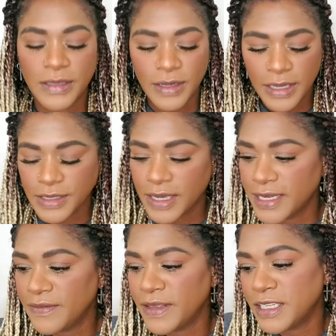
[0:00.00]
So yes, I
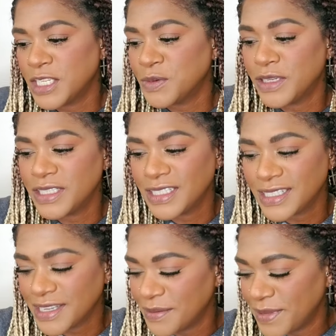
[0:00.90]
definitely just wanted to
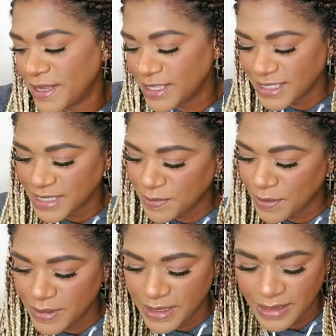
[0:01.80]
just come here and just
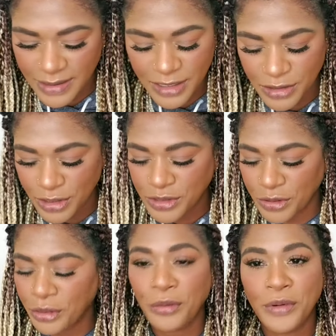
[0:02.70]
probably
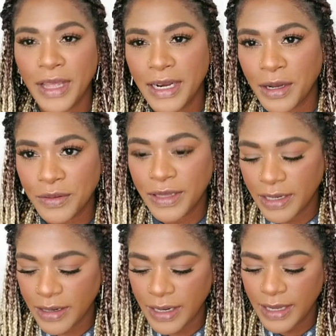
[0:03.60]
just throw that out
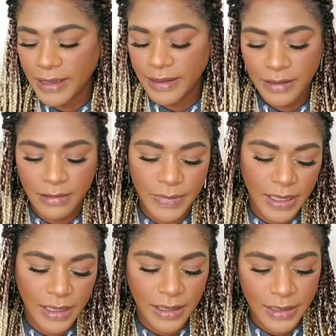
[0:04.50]
there and I oh
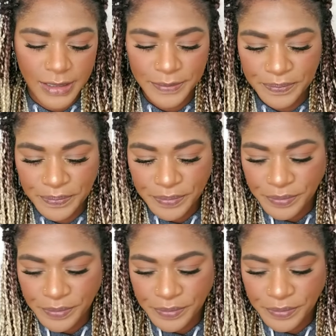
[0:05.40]
my god.